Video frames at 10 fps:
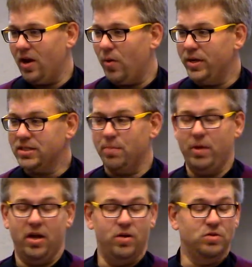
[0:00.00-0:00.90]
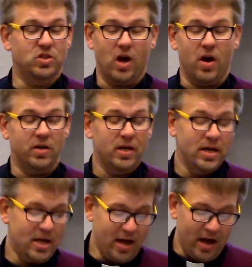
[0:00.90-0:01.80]
It always can be a new start,
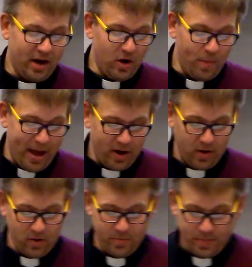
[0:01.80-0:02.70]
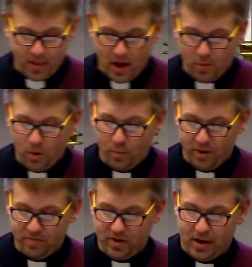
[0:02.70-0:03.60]
no matter what
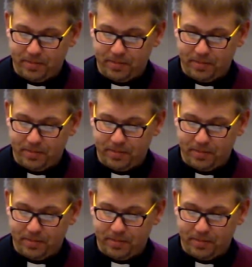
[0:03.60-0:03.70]
we've